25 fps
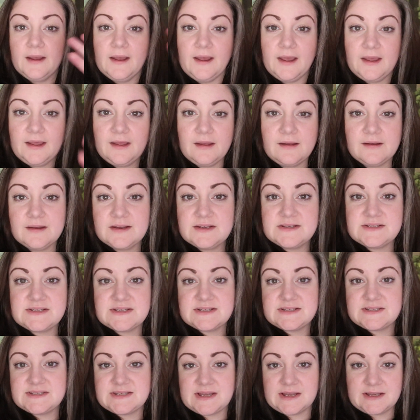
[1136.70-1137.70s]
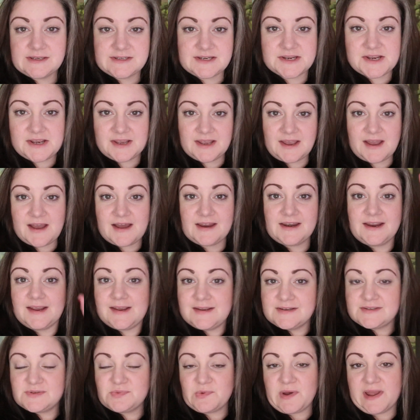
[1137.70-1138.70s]
Hey guys, it's Saturday and it
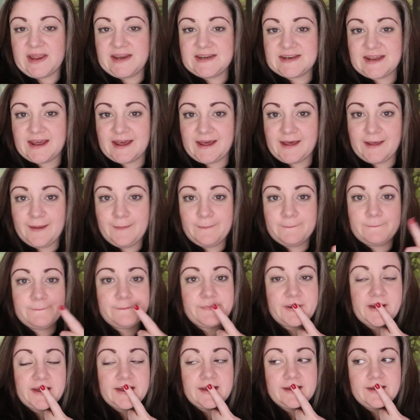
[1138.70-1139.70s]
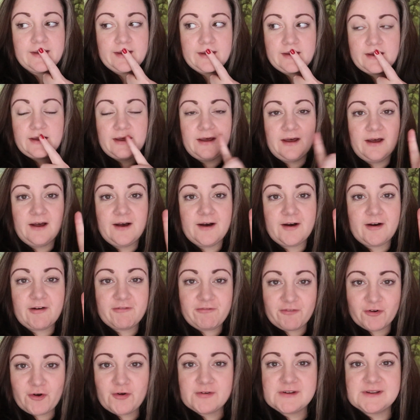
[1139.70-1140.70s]
is weigh day, but I
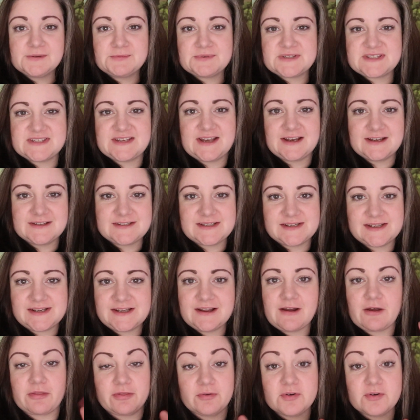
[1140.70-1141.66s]
forgot it was Saturday. I